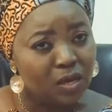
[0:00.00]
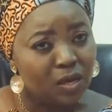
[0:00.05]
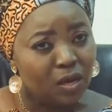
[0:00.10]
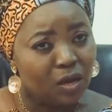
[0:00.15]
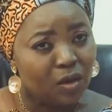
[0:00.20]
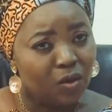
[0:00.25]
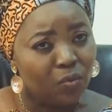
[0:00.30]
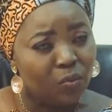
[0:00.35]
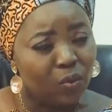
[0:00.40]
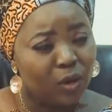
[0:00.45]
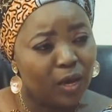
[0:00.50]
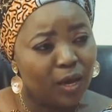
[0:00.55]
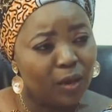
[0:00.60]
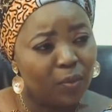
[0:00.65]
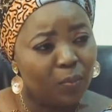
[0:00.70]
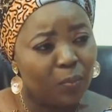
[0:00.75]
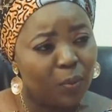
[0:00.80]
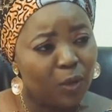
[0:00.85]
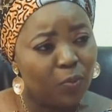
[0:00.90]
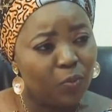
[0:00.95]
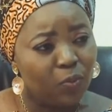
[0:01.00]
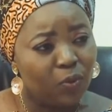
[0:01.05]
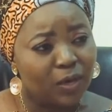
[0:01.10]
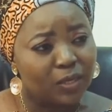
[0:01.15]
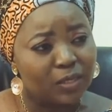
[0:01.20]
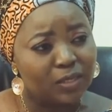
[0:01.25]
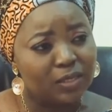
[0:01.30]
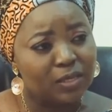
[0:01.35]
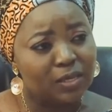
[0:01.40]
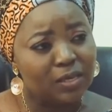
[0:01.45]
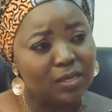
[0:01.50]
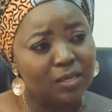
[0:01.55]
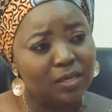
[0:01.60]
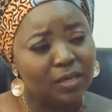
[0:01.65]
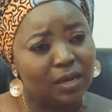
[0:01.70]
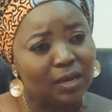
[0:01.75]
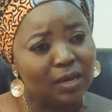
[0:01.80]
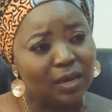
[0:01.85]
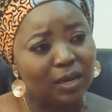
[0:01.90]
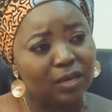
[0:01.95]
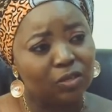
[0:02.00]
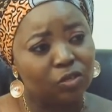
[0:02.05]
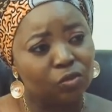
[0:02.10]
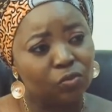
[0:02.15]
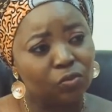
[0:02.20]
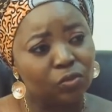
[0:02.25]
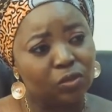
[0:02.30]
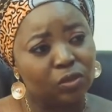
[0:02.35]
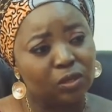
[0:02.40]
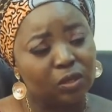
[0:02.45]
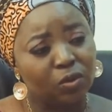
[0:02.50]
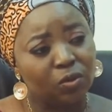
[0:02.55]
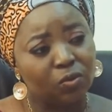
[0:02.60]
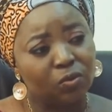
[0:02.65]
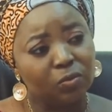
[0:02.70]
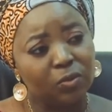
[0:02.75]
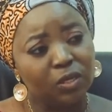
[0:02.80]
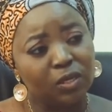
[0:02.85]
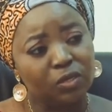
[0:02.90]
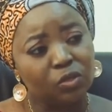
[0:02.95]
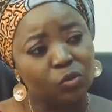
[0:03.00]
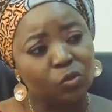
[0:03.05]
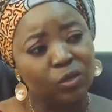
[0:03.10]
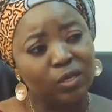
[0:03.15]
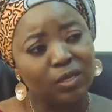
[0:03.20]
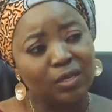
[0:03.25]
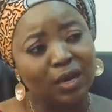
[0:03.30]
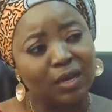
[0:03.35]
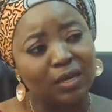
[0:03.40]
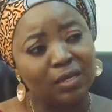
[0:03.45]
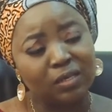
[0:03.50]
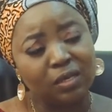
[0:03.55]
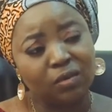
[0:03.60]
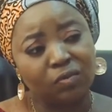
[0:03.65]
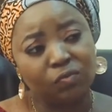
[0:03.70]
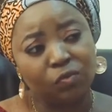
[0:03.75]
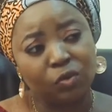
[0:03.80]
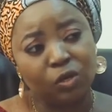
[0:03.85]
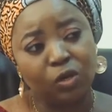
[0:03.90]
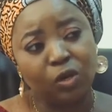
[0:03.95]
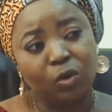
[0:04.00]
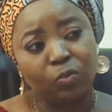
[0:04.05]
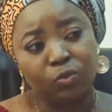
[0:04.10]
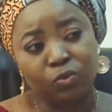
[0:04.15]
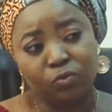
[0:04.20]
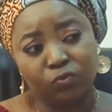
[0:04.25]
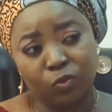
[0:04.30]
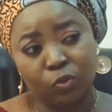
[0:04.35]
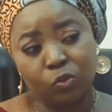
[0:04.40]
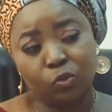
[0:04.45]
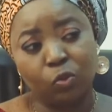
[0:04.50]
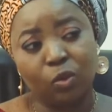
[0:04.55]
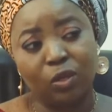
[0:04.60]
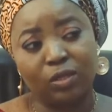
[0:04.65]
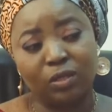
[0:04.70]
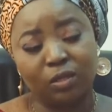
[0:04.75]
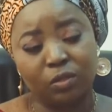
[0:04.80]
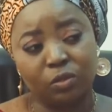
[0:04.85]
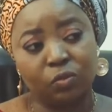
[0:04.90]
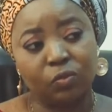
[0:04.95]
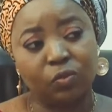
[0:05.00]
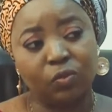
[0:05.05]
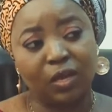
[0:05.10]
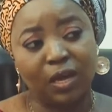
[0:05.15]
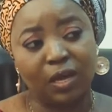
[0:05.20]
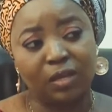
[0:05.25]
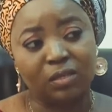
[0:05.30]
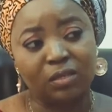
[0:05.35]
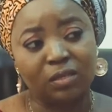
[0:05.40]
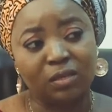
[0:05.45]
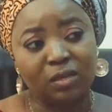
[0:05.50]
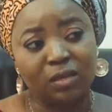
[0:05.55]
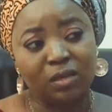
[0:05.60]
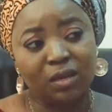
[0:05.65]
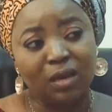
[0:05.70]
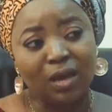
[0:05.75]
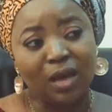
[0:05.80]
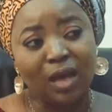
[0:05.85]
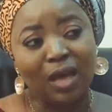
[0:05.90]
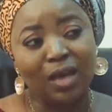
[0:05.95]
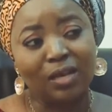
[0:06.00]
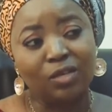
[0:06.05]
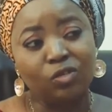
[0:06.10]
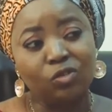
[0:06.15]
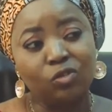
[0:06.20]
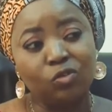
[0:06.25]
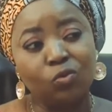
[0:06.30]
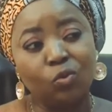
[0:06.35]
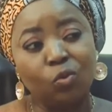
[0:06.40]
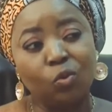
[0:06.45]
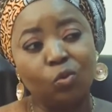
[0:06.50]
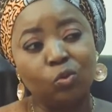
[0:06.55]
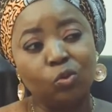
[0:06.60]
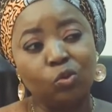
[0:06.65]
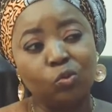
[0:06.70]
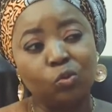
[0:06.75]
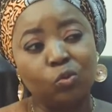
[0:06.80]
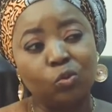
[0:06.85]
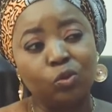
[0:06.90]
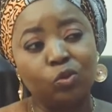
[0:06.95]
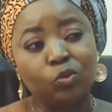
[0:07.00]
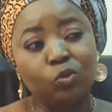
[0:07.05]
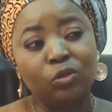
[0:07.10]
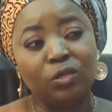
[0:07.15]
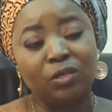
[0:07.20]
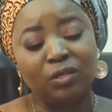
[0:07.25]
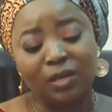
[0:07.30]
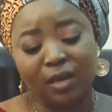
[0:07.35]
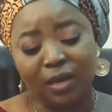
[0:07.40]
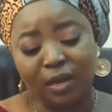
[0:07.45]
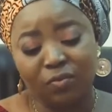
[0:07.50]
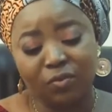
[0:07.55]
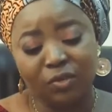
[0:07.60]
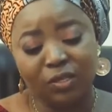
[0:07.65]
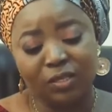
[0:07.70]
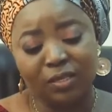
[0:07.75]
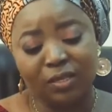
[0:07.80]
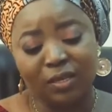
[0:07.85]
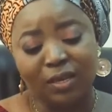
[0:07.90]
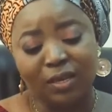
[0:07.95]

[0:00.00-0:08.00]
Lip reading: where people are seeing that Nigeria's economy is going down instead of going up. You've also attested to that. And you're also going to inherit